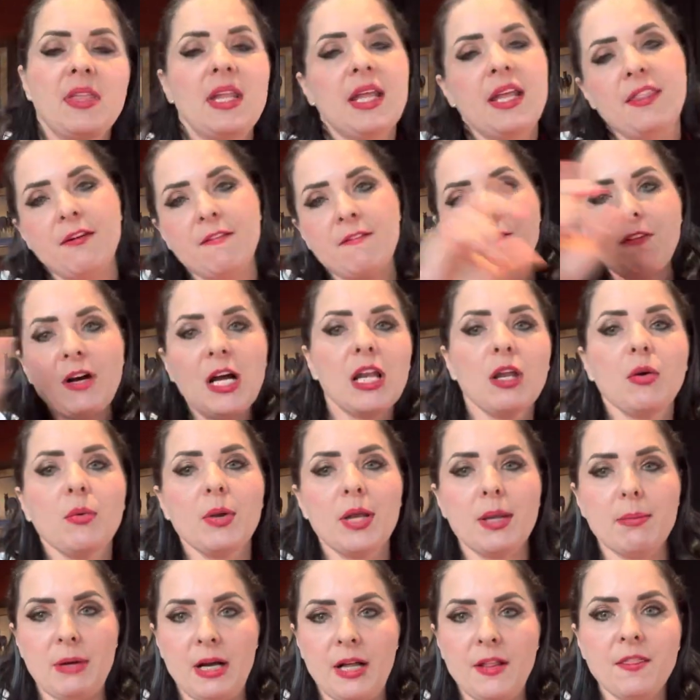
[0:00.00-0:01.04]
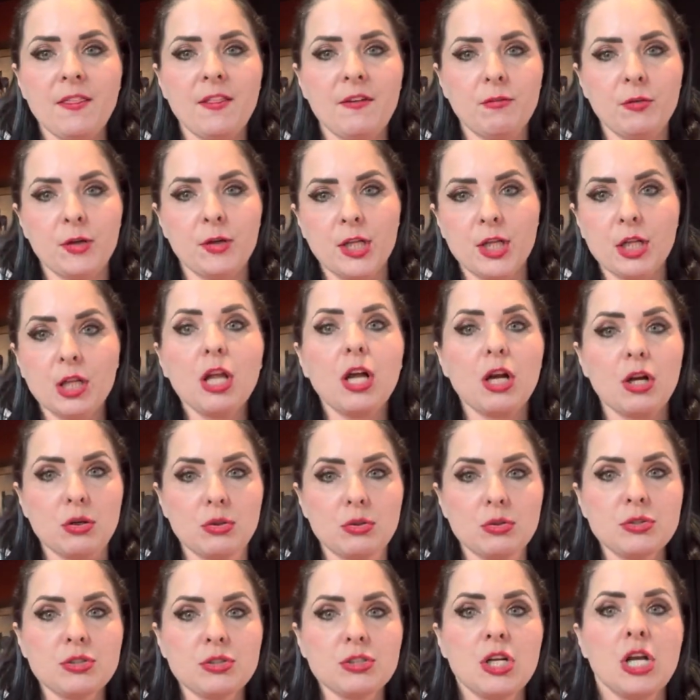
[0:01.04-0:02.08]
the following month, if we
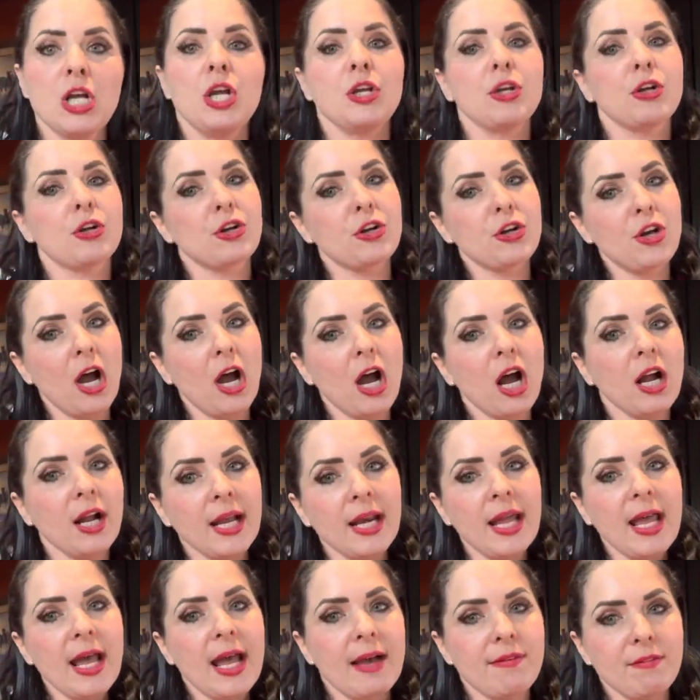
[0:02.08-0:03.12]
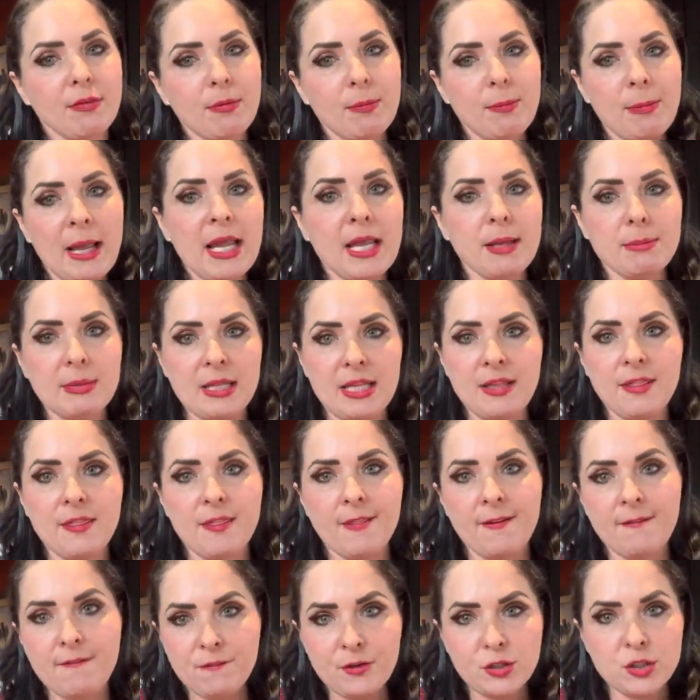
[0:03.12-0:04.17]
close, you're not going to have a payment
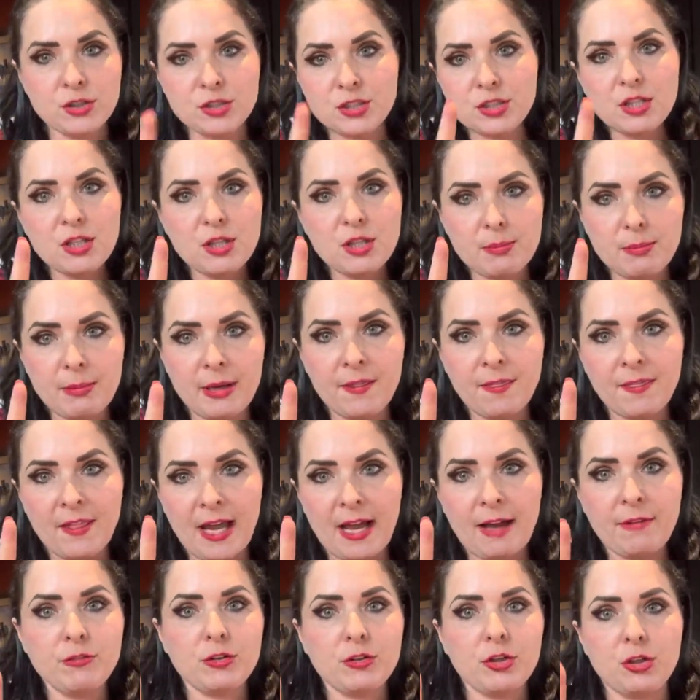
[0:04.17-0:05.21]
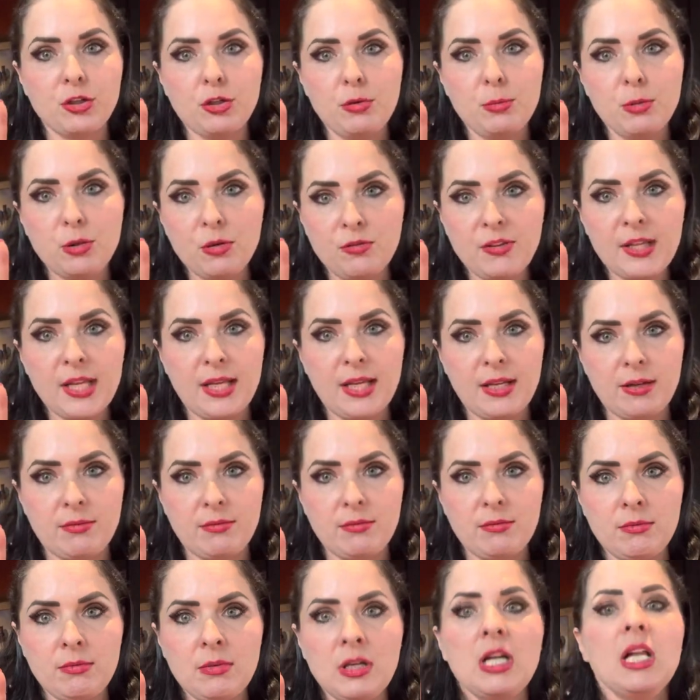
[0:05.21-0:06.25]
the first of the month after you move in.
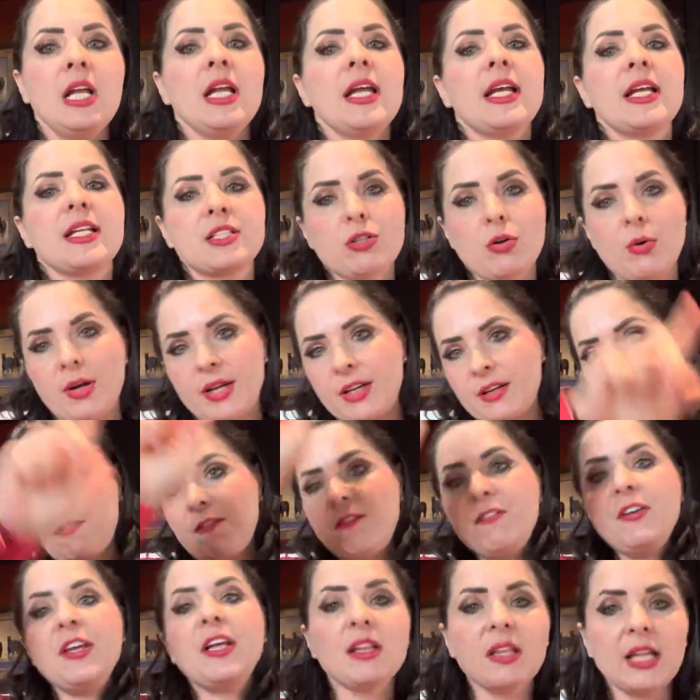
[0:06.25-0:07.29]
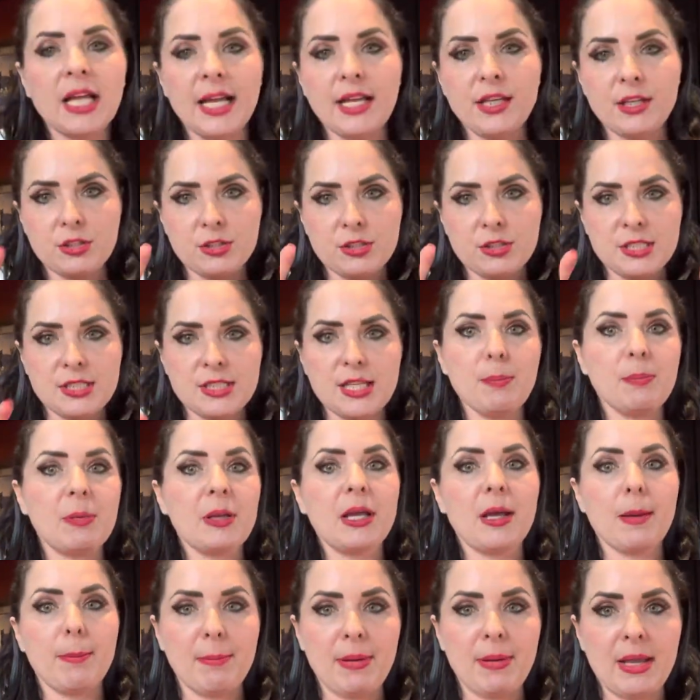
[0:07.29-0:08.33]
It's going to feel like you're
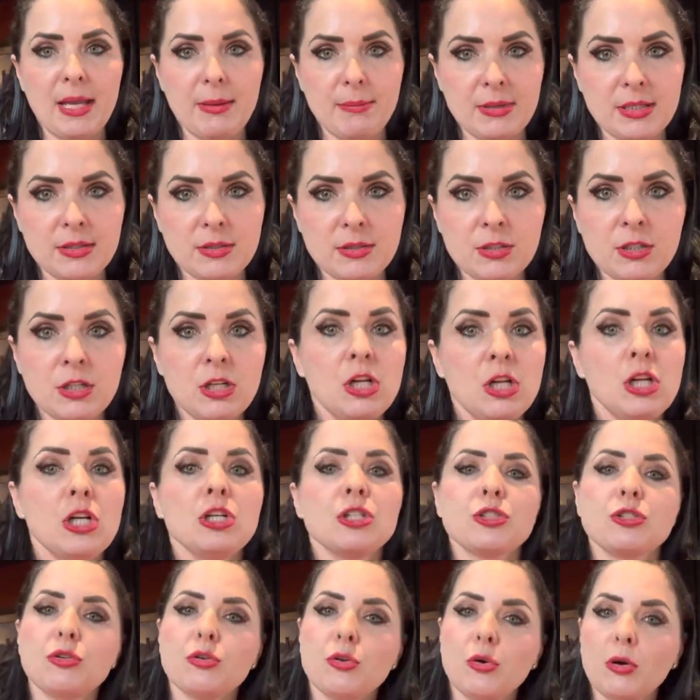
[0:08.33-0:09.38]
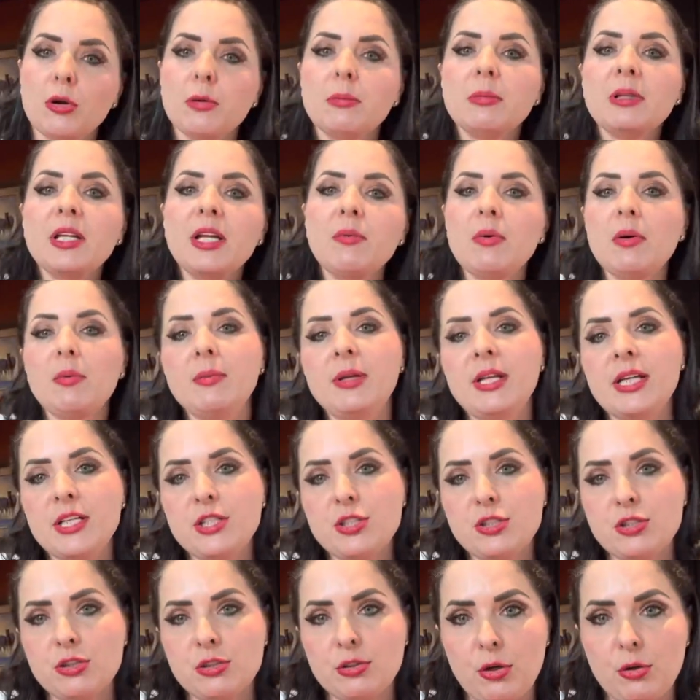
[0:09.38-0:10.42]
skipping a payment. So normally when we
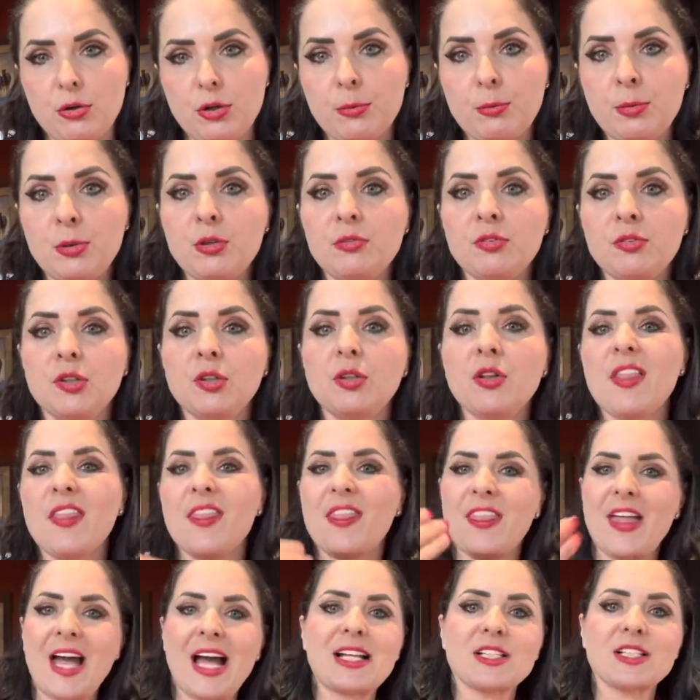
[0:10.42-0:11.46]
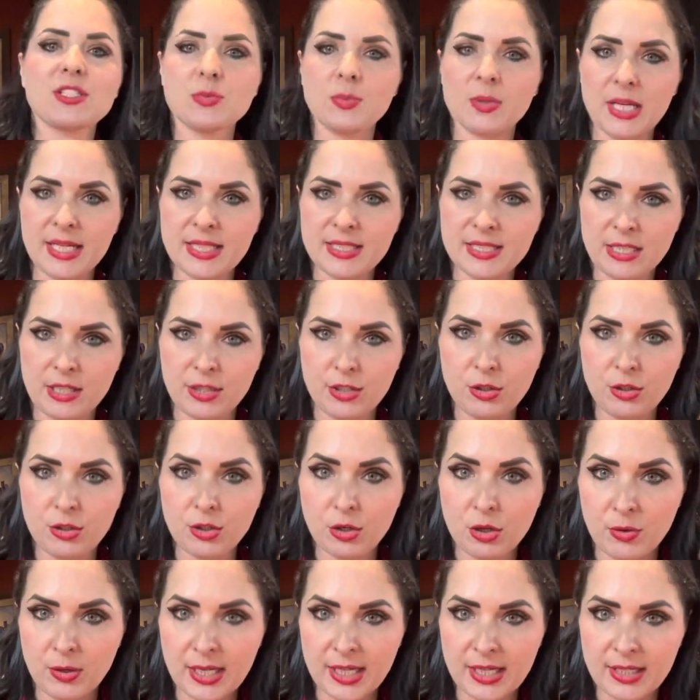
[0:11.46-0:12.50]
get your loan approval, that's when I tell you to
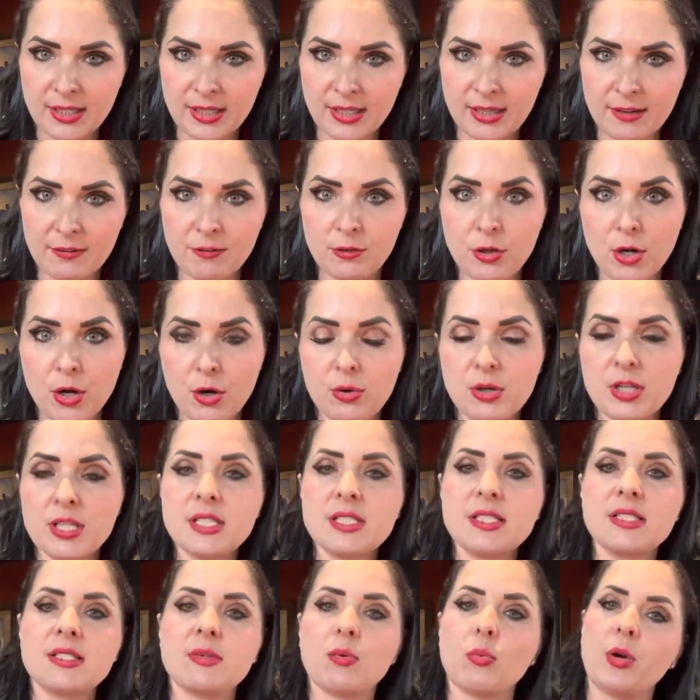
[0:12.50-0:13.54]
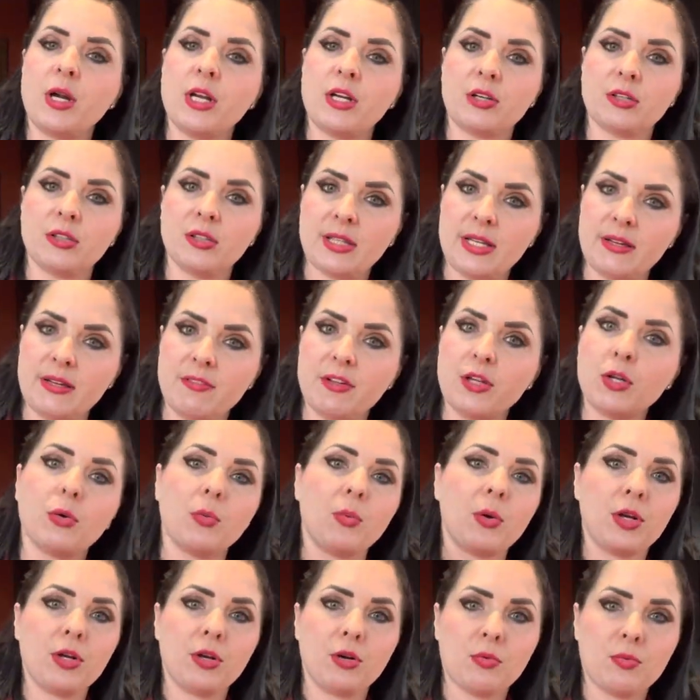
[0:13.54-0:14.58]
go ahead and give notice where you're living or
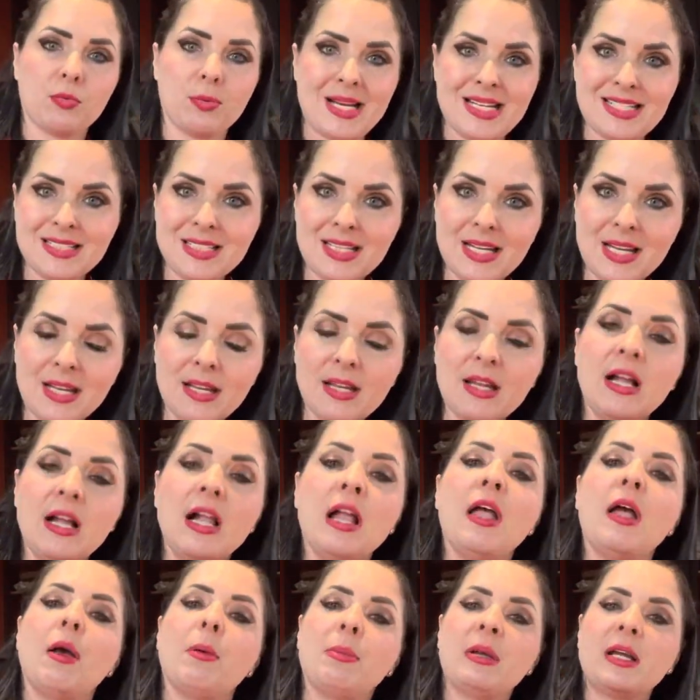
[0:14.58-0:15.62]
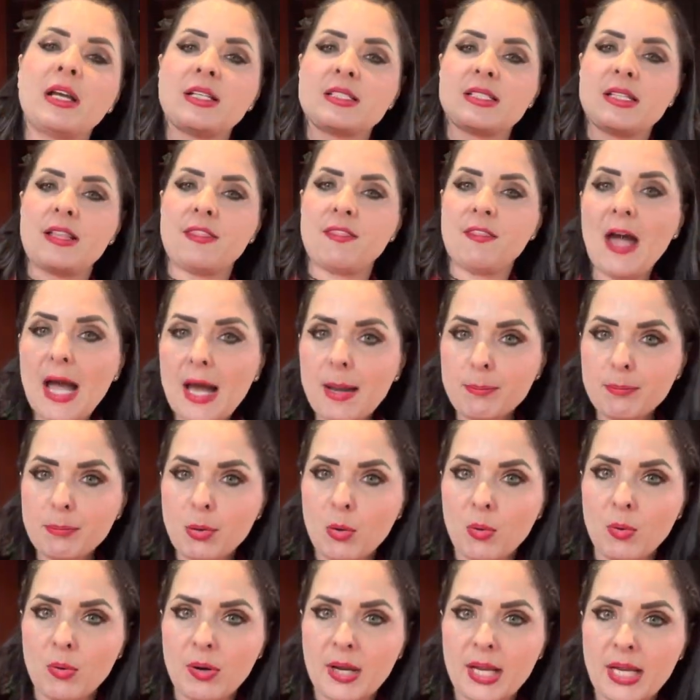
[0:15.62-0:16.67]
where you're renting, because at that
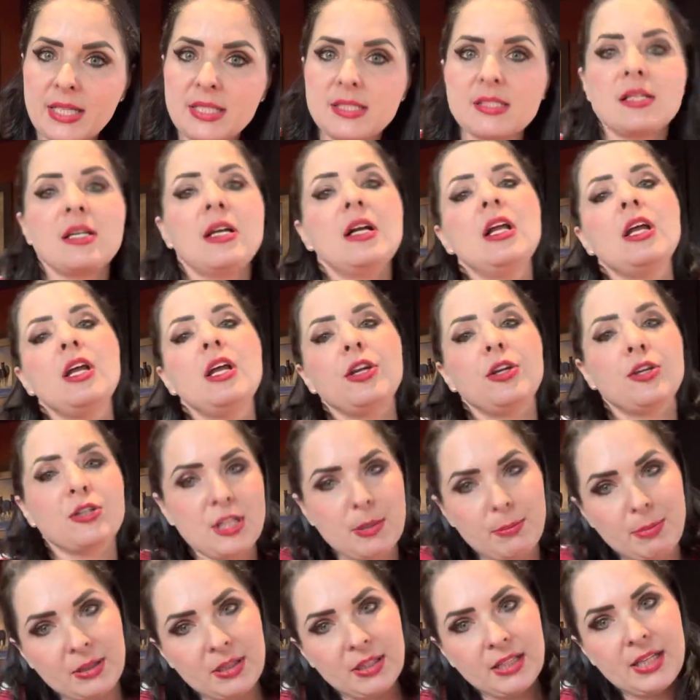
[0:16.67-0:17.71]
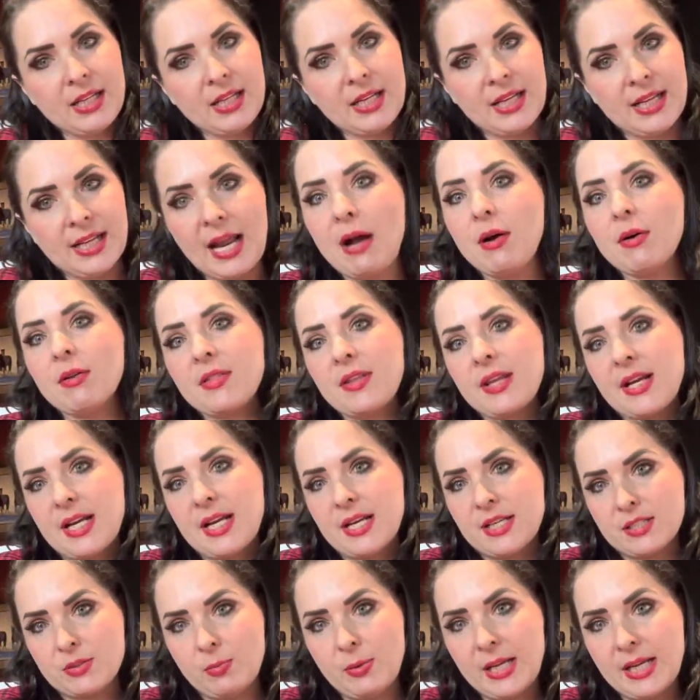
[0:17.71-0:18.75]
point, you're typically going to get out in the
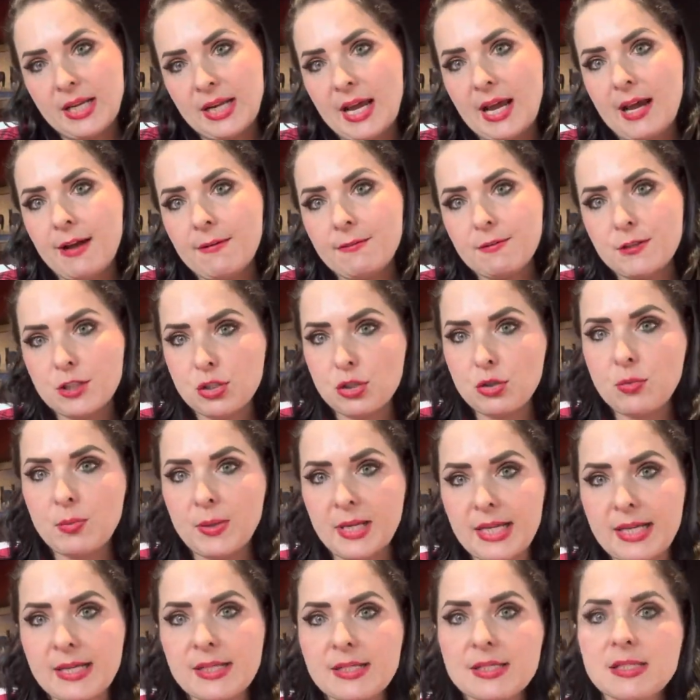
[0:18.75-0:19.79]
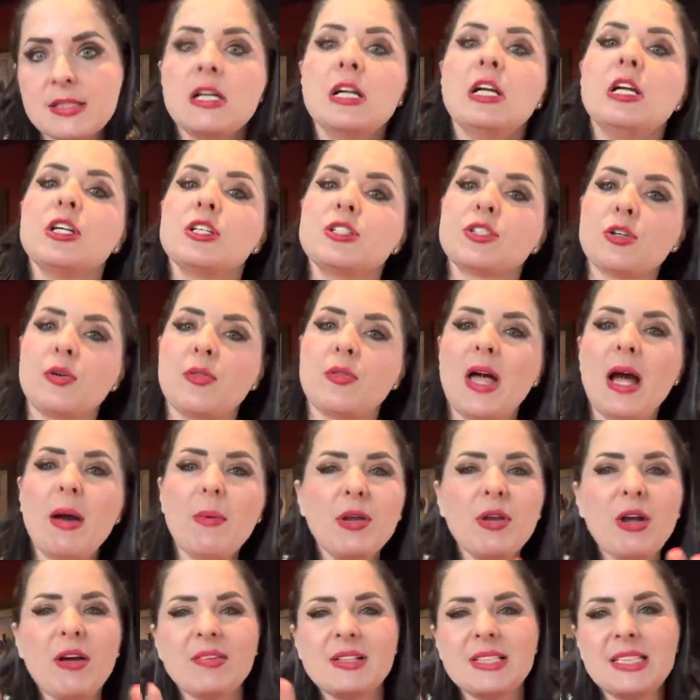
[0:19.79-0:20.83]
next week and a half to 2 weeks. So that way
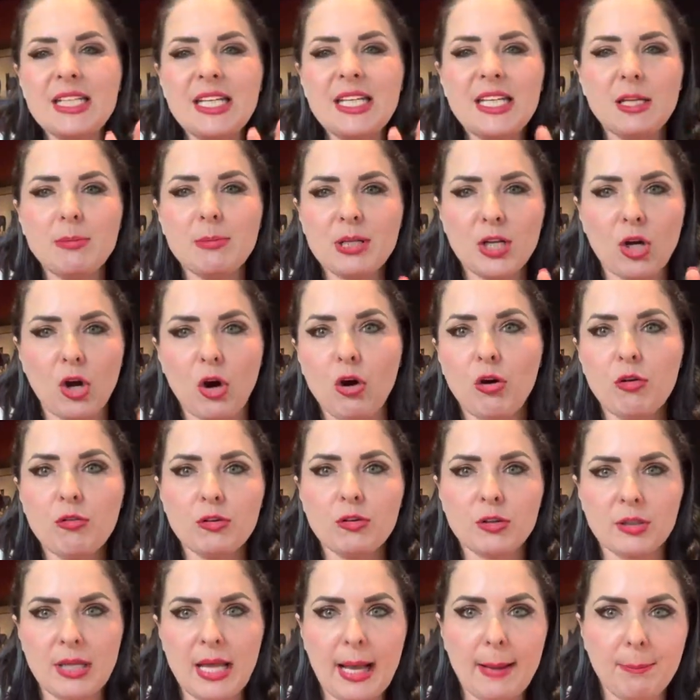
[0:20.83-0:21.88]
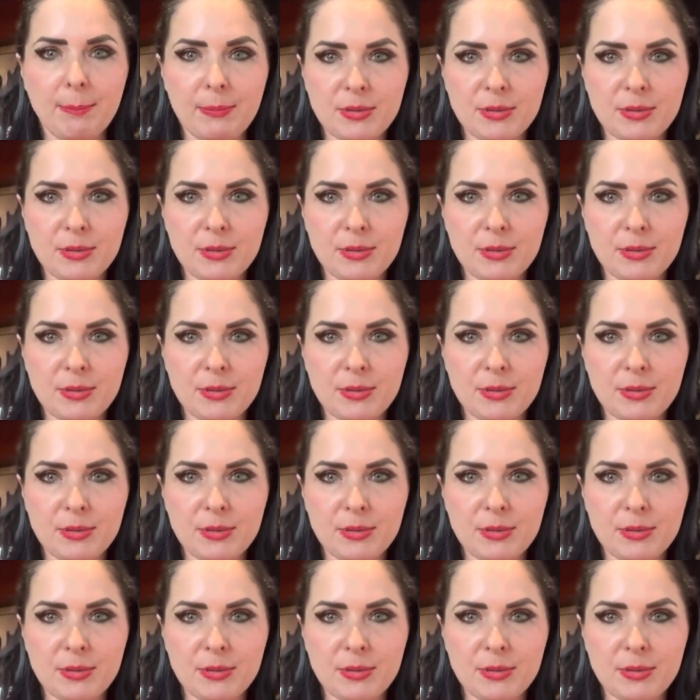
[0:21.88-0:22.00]
you have a teeny bit of overlap